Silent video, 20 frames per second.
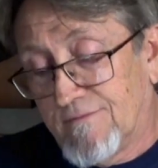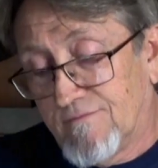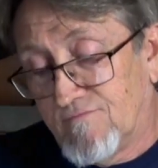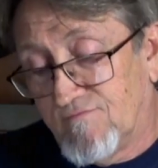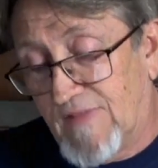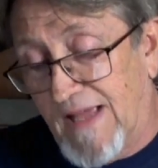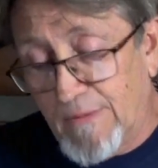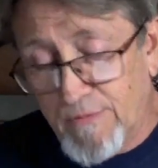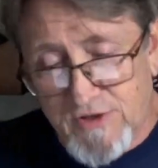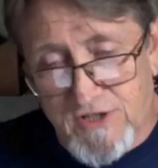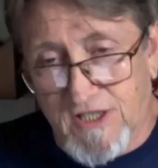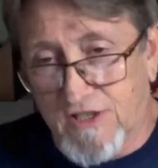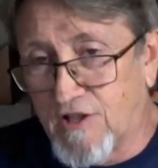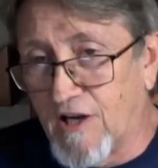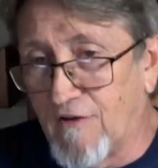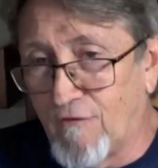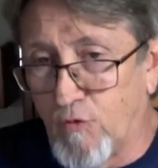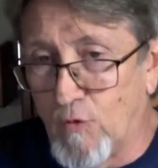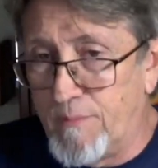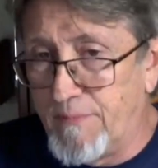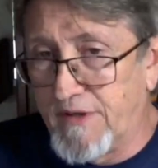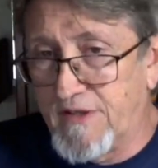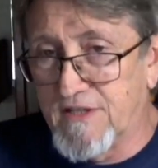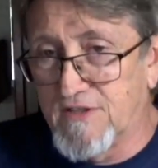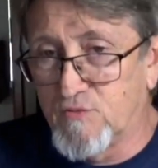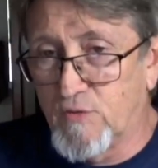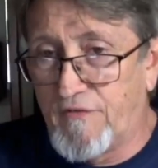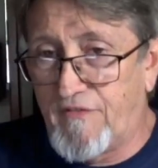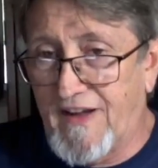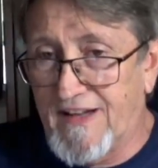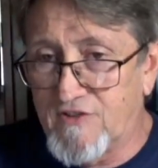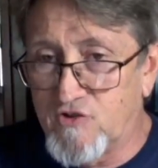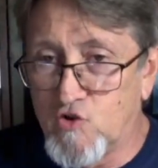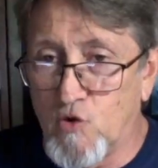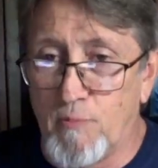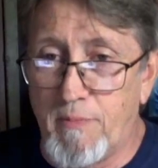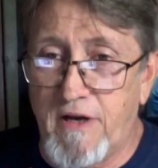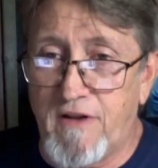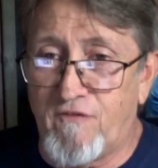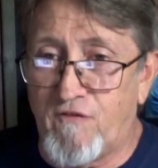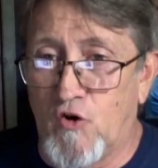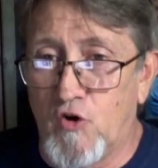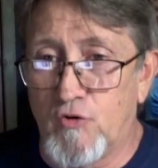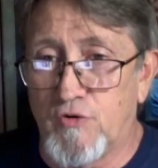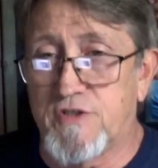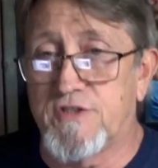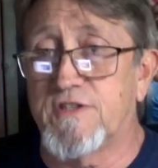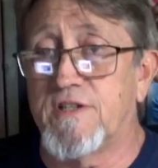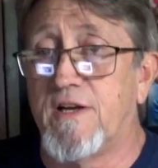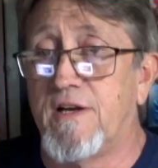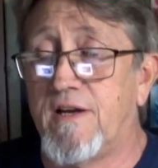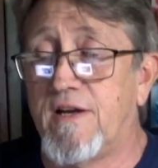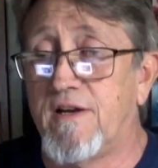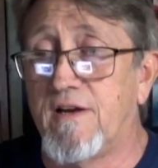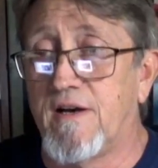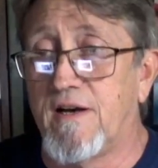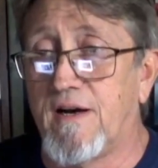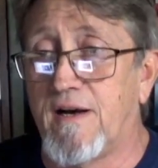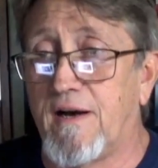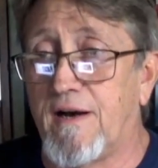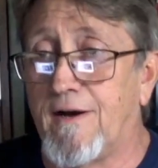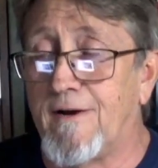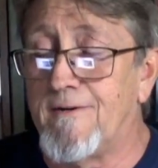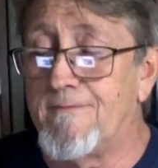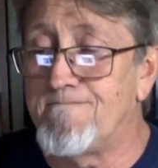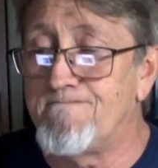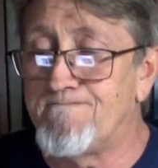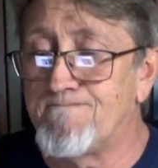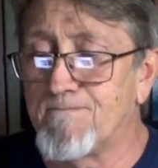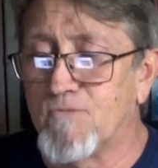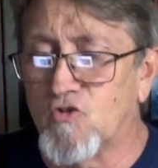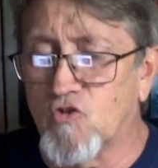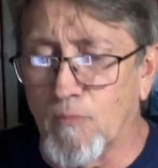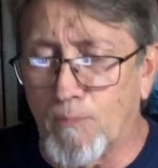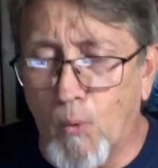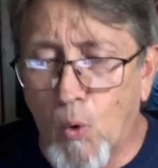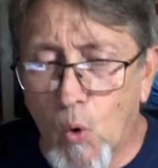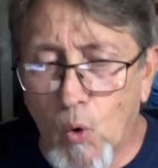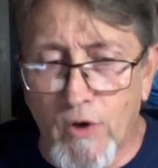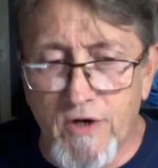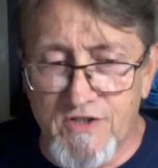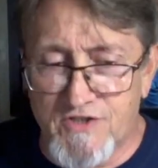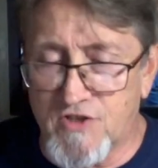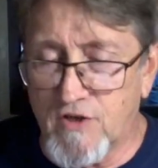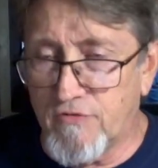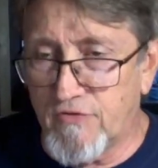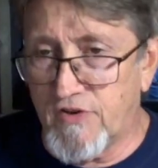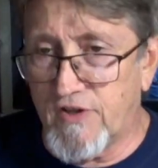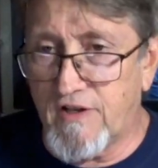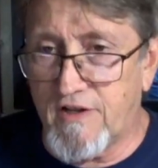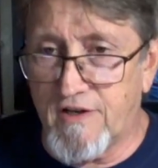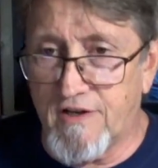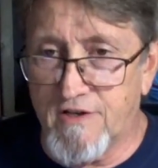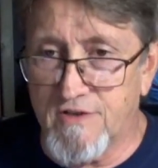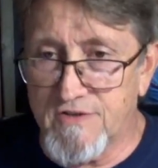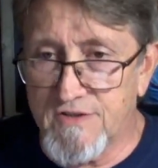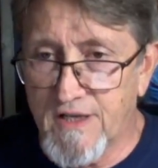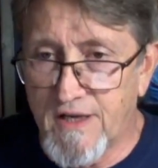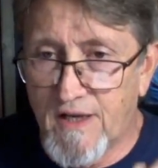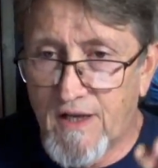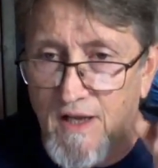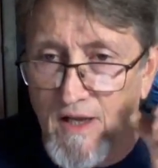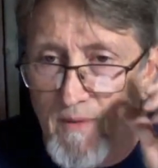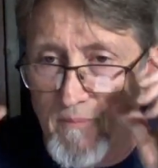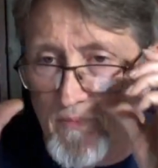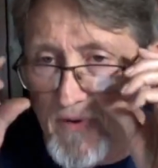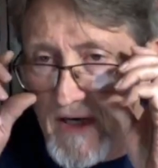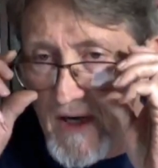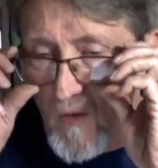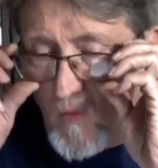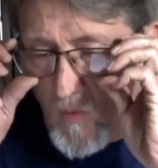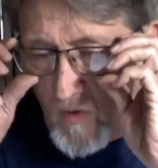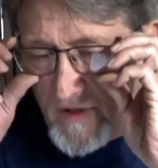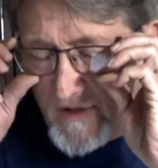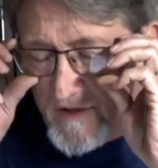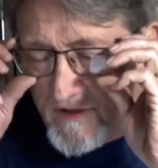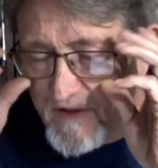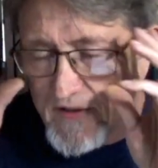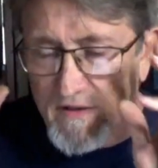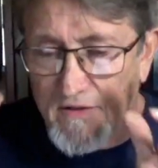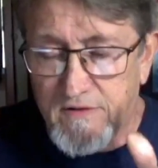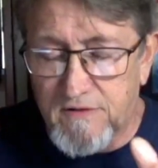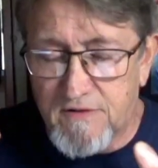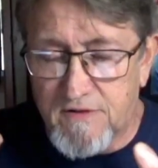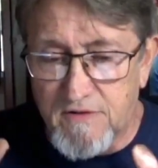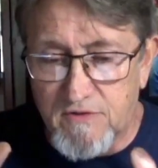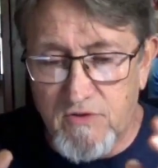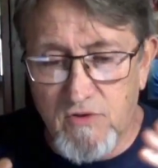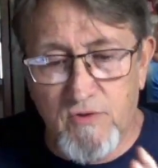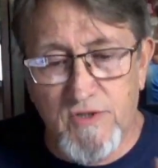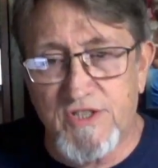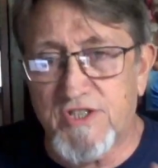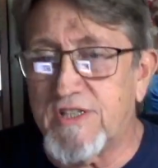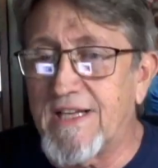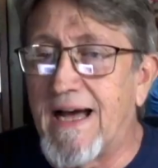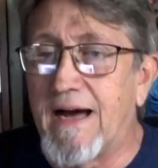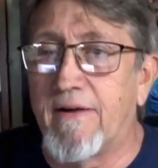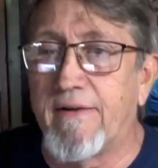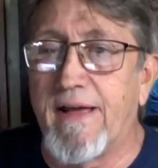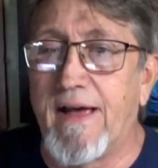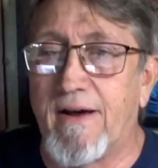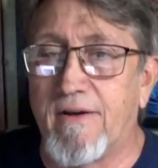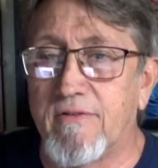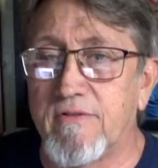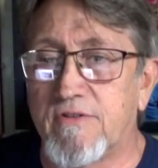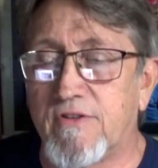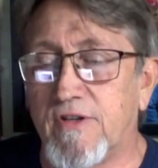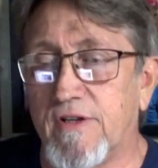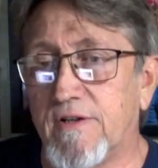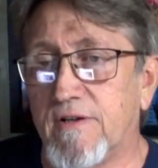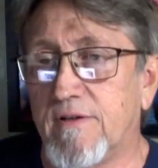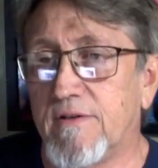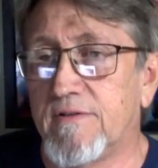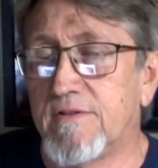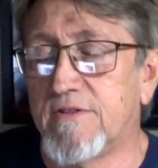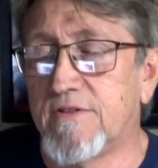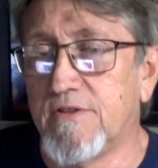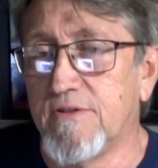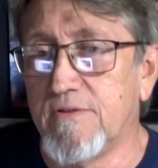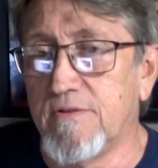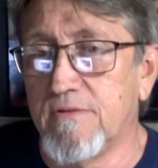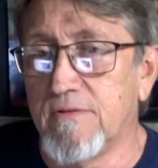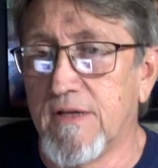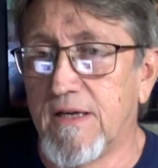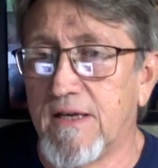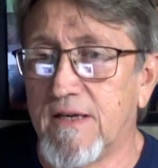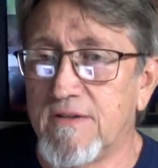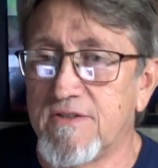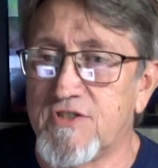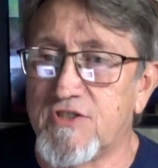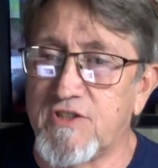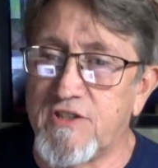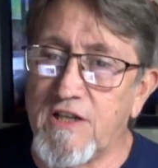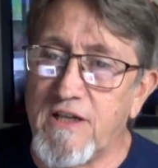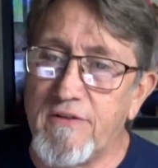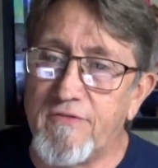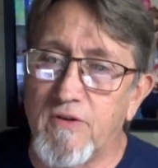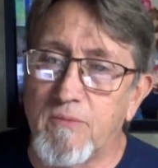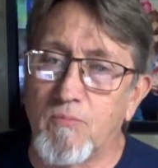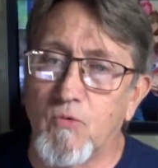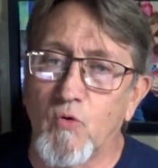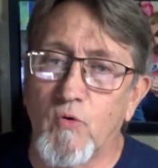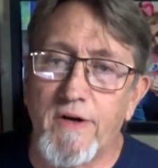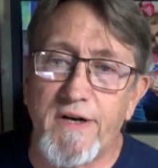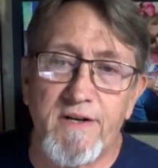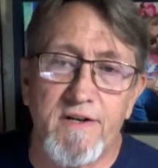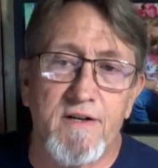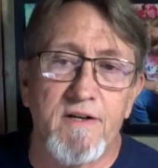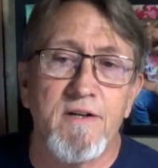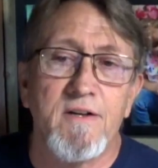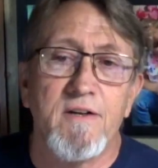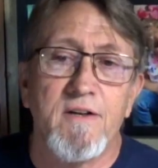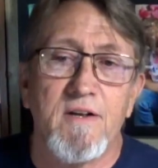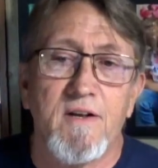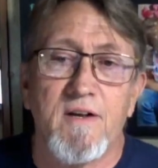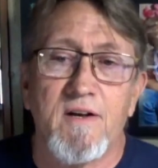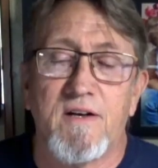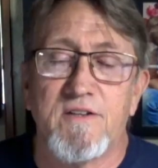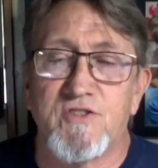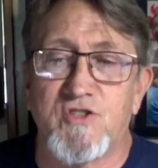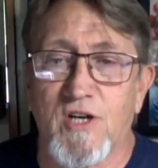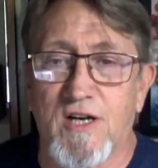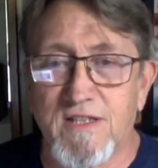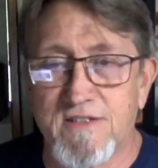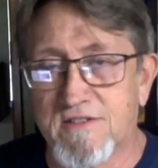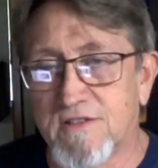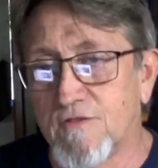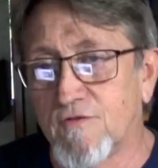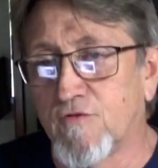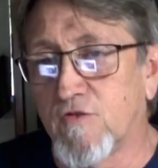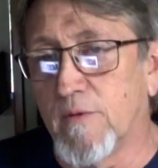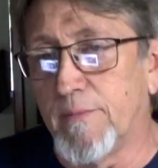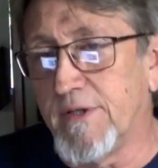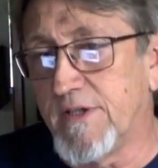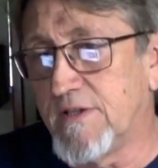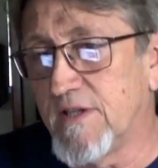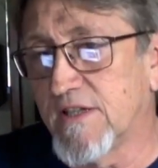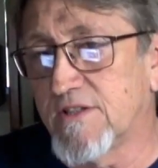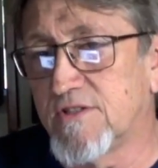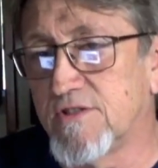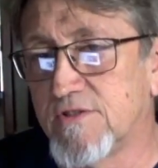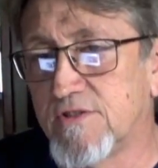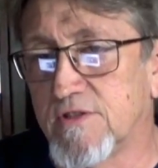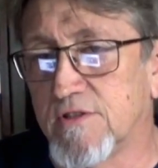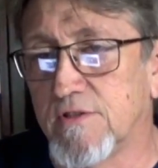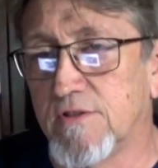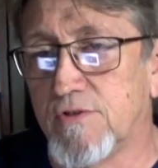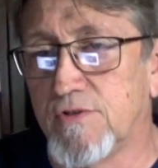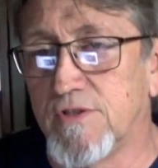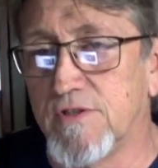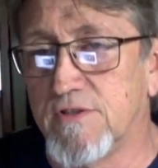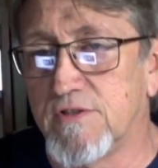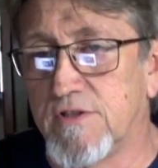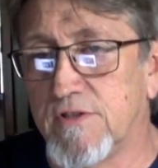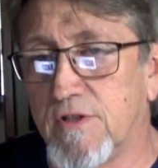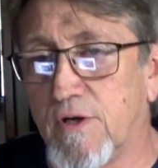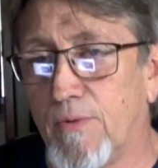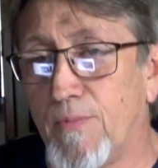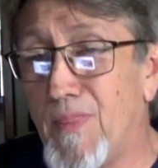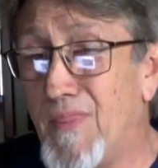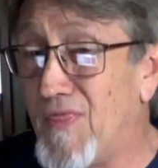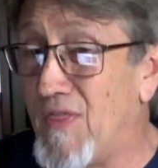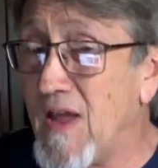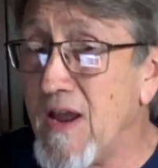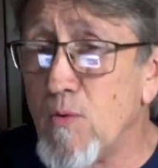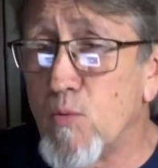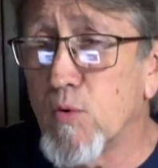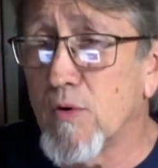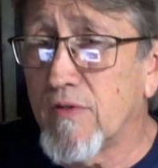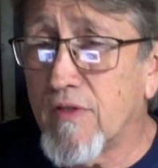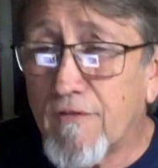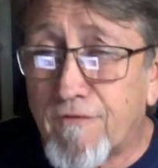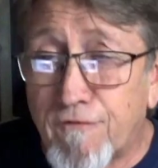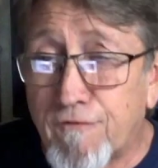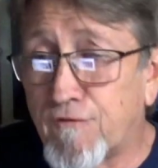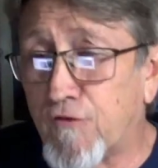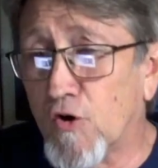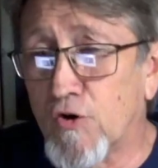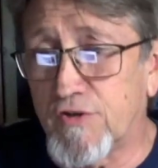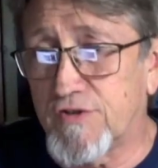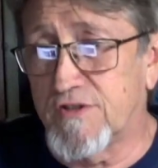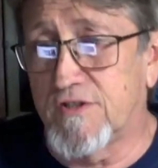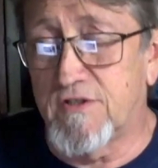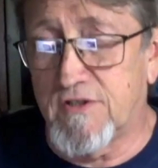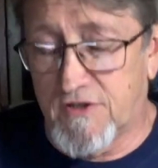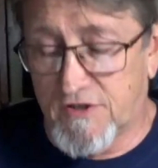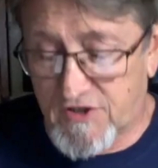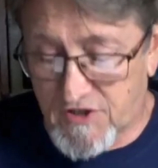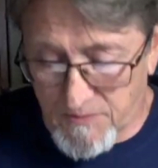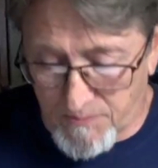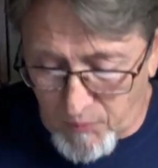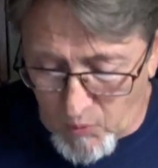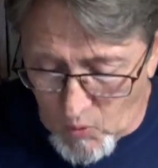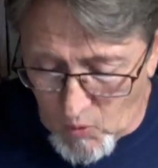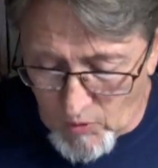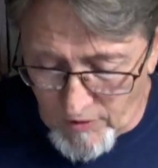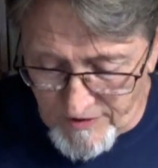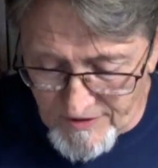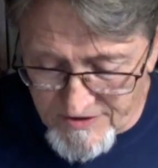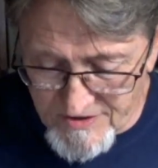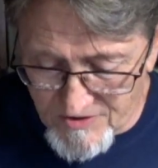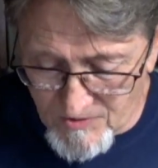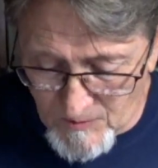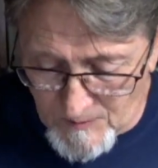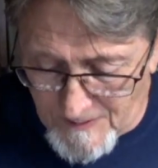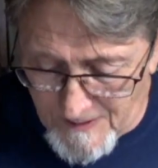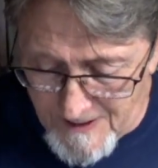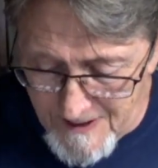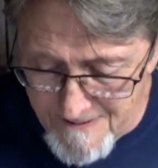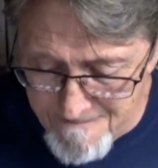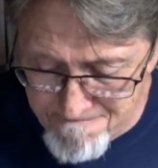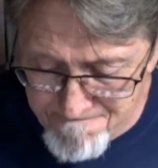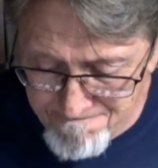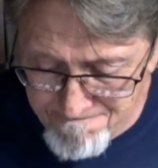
That was a tough one because we've had so many folks support us over the years. But I wanted to do a shout out to Steve and Marina Johnson from Induction Solutions. They were the first to support us, okay?